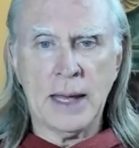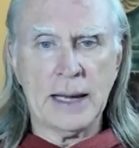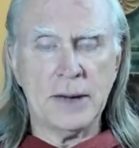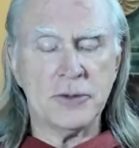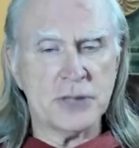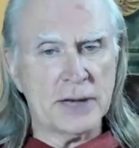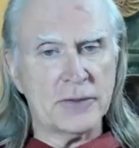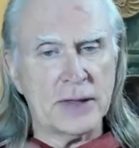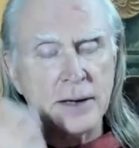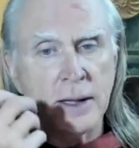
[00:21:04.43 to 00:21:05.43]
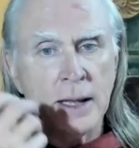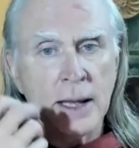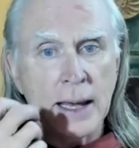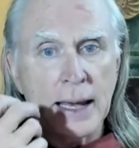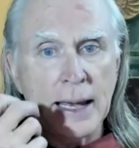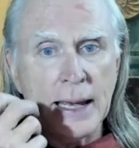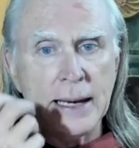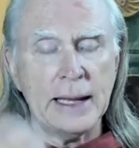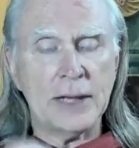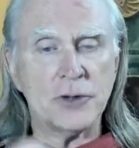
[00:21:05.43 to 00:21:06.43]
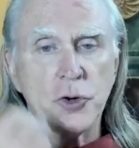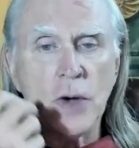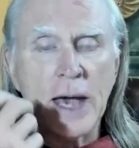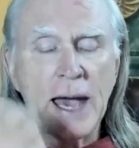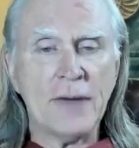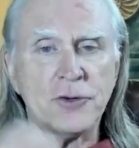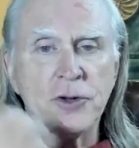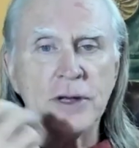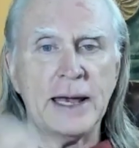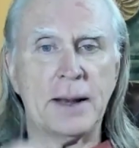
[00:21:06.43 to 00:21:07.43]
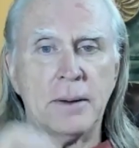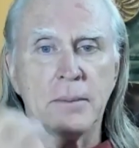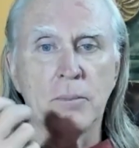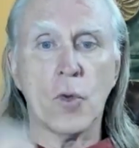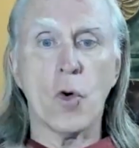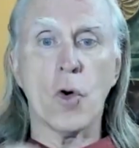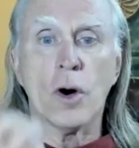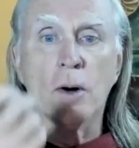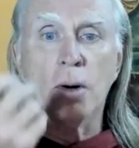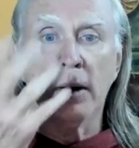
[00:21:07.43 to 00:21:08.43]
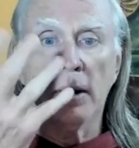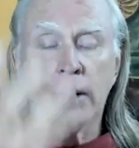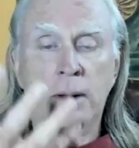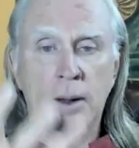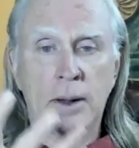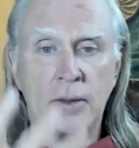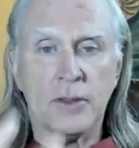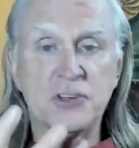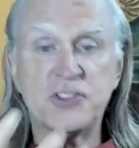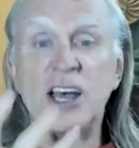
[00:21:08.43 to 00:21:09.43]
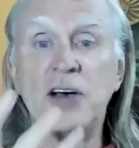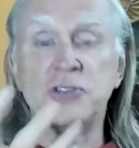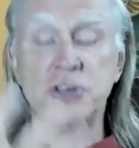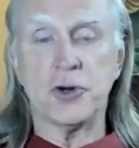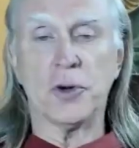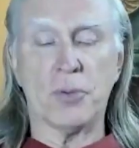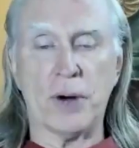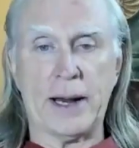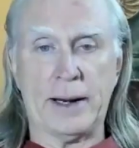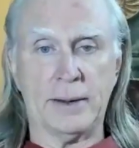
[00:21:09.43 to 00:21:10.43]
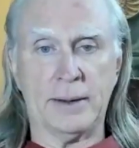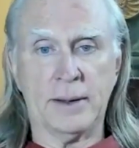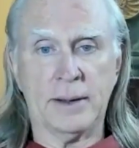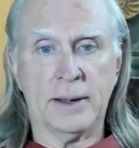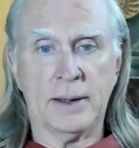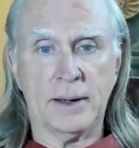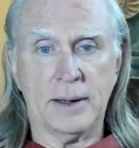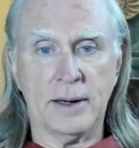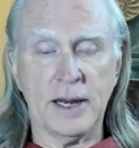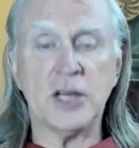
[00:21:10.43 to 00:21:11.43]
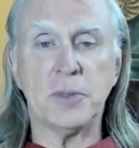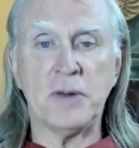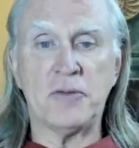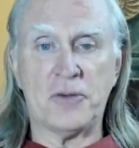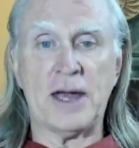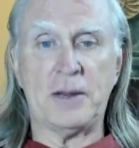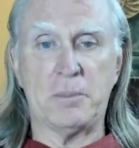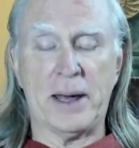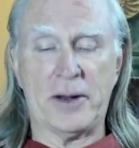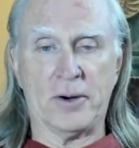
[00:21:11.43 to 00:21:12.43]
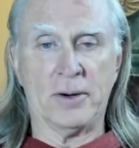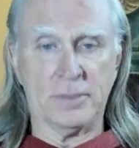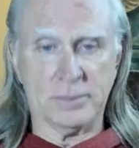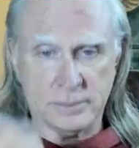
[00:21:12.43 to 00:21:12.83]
And he's saying that it is you have to get more, the cells in your brain need to be fed better